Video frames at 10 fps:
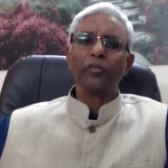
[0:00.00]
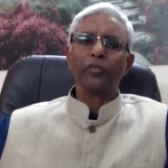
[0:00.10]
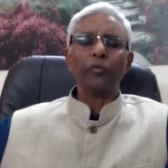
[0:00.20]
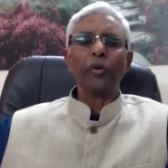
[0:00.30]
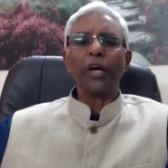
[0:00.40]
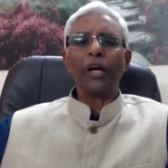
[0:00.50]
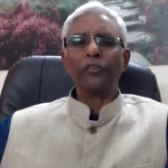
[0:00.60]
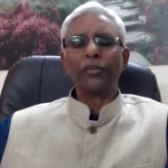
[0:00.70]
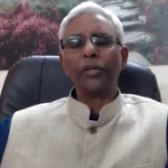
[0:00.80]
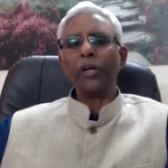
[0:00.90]
So we can
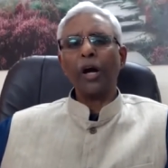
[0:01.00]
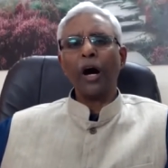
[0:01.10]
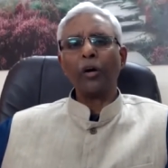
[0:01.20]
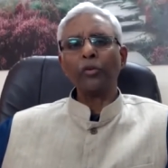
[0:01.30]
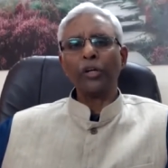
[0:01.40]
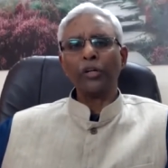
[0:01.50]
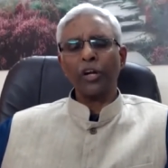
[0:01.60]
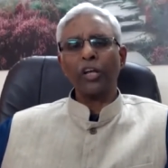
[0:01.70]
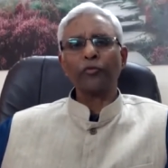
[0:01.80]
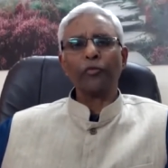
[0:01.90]
see how they
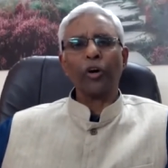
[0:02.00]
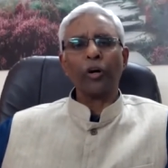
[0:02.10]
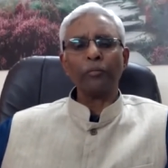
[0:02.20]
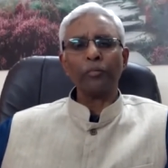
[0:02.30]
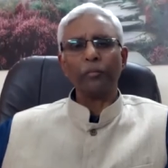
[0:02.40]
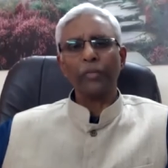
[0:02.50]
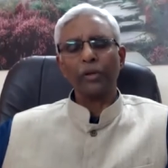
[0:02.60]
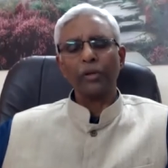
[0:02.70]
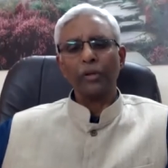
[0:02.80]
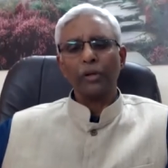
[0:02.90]
transform,
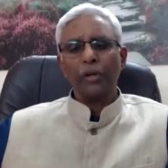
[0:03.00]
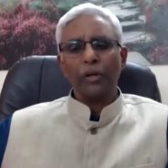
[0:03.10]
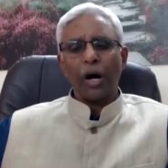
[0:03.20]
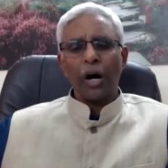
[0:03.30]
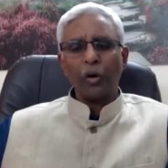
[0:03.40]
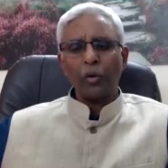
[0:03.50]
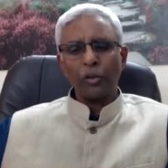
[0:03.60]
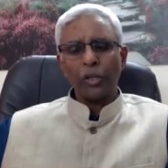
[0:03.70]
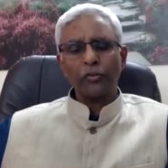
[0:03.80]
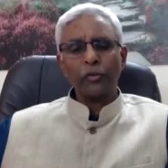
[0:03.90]

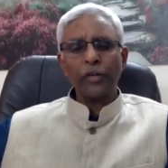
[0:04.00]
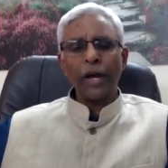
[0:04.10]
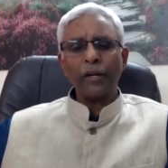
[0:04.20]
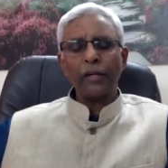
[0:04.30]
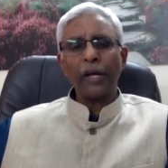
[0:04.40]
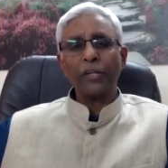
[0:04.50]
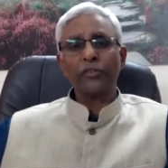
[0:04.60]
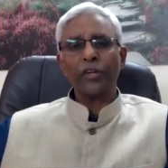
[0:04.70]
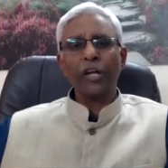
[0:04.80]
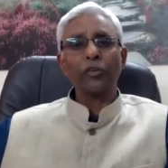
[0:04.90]
how the society
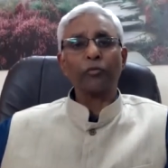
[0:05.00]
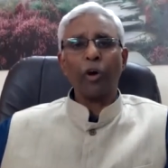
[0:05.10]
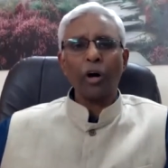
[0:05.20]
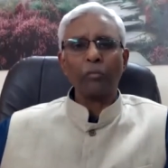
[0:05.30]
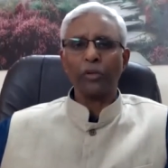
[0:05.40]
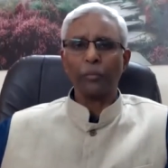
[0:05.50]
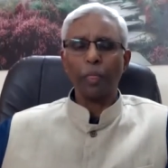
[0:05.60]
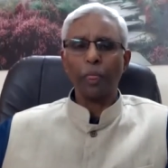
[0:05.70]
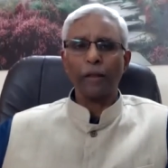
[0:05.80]
has transformed,